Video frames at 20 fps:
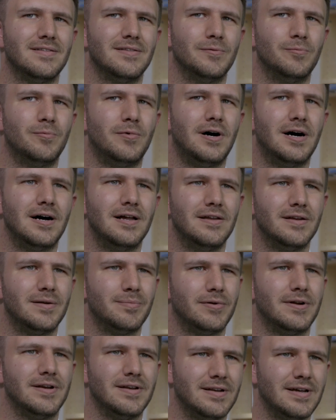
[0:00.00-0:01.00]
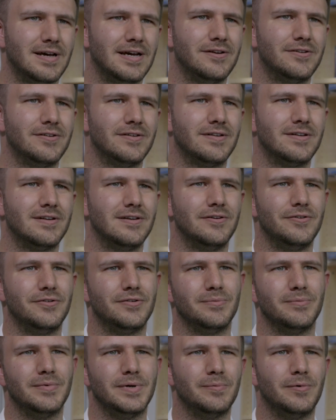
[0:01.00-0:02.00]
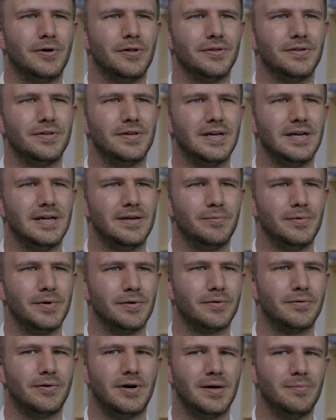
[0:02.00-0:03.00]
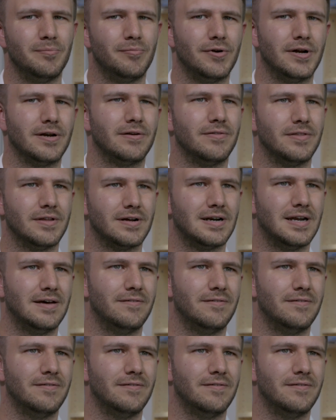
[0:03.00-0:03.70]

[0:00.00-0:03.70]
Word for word: the wireless presentation solution we wanted. We were quite impressed with the